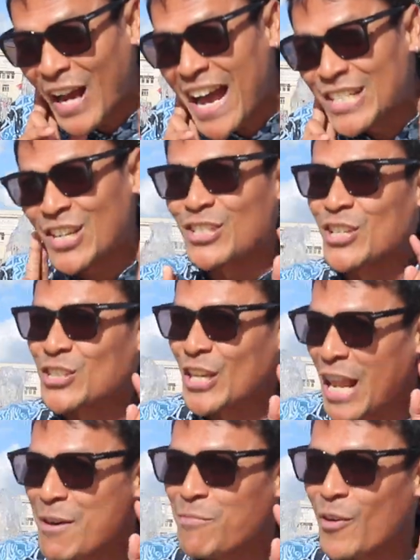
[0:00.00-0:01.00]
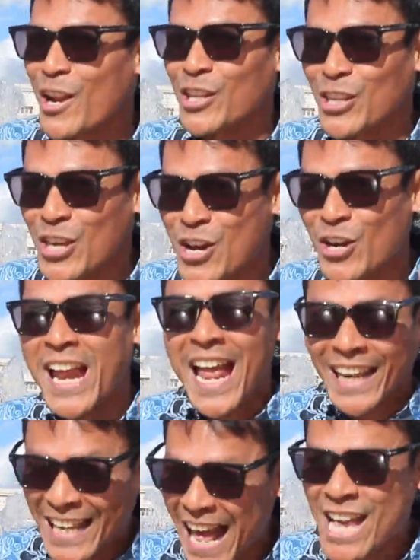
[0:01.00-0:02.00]
guys also celebrate your
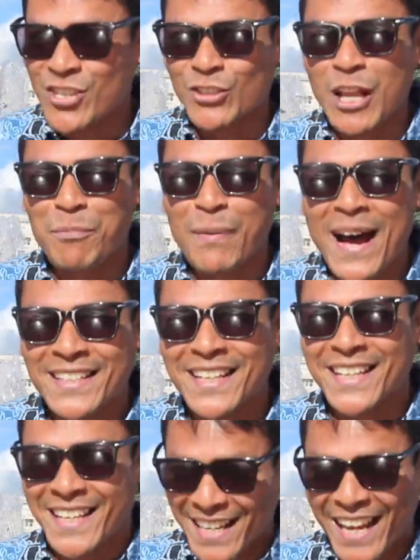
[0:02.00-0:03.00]
National Batik